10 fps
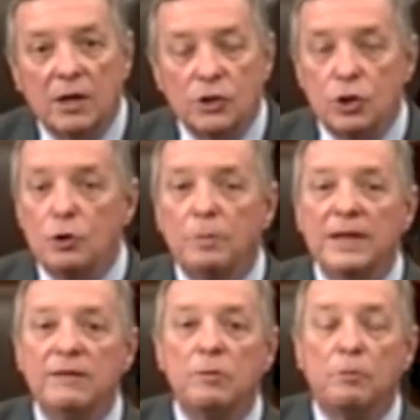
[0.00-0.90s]
do you
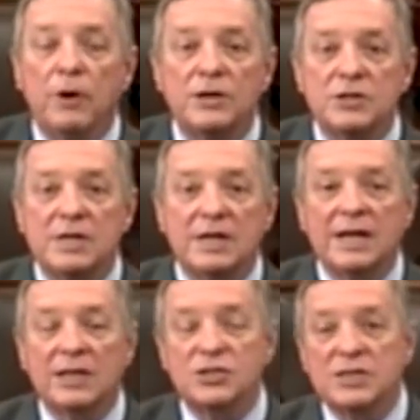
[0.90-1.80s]
believe the President
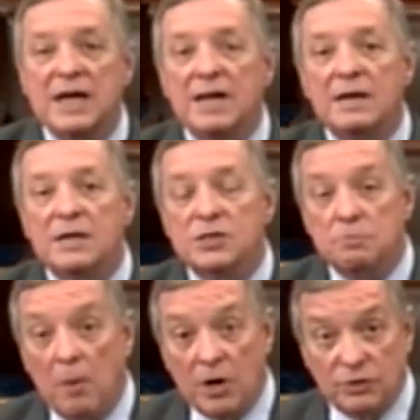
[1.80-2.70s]
can extend his
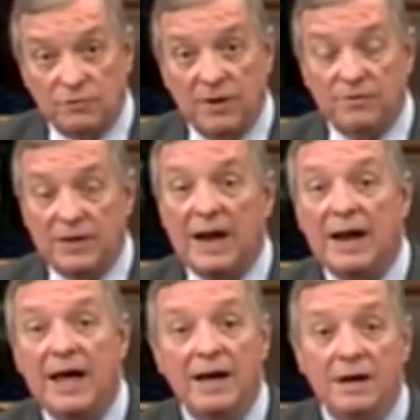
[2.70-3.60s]
March 5th
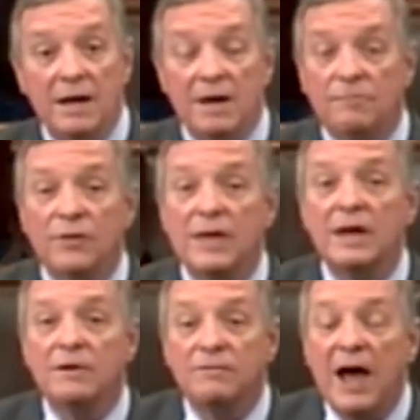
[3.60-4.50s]
deadline for the
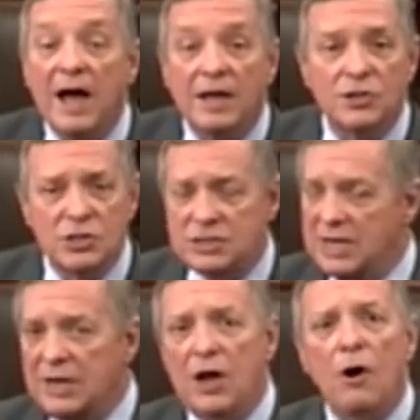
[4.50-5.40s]
end of DACA? She
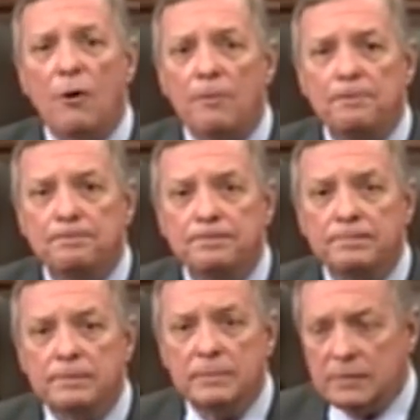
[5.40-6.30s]
said no.
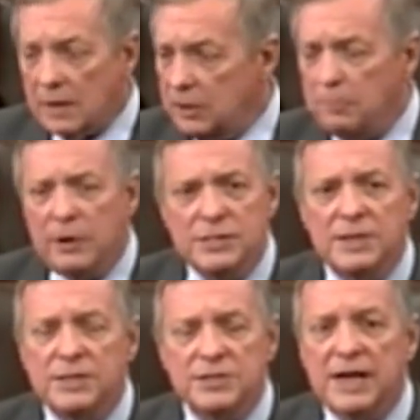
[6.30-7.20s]
The
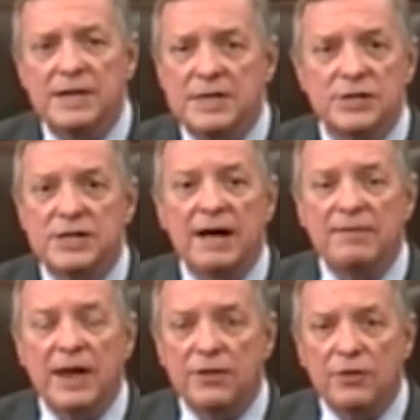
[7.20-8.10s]
President has said he doesn't have
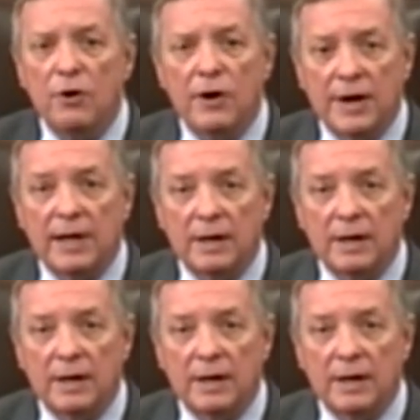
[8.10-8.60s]
that authority.